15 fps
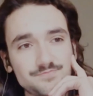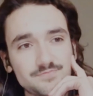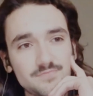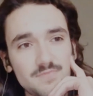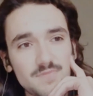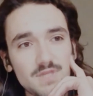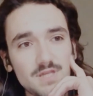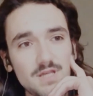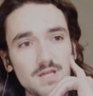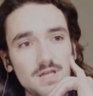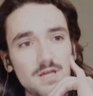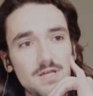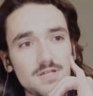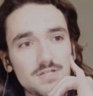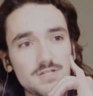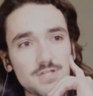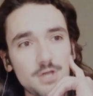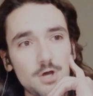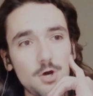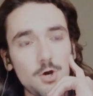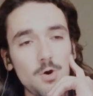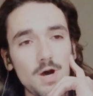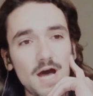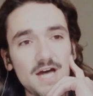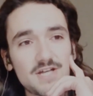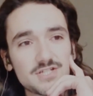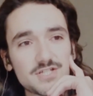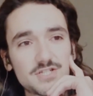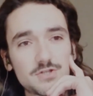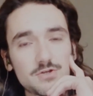so as a student,
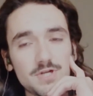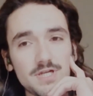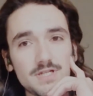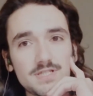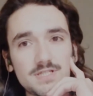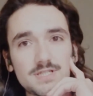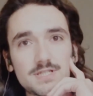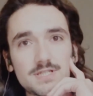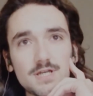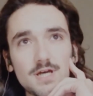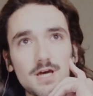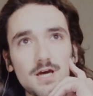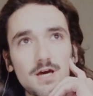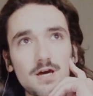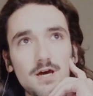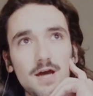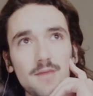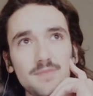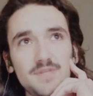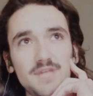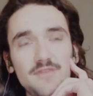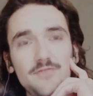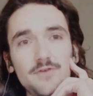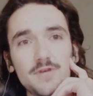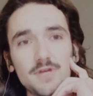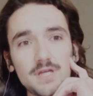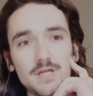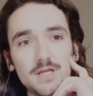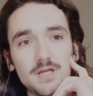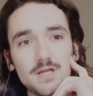I'm definitely I
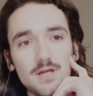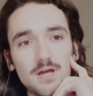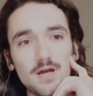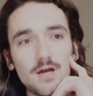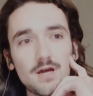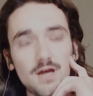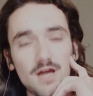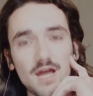have it good.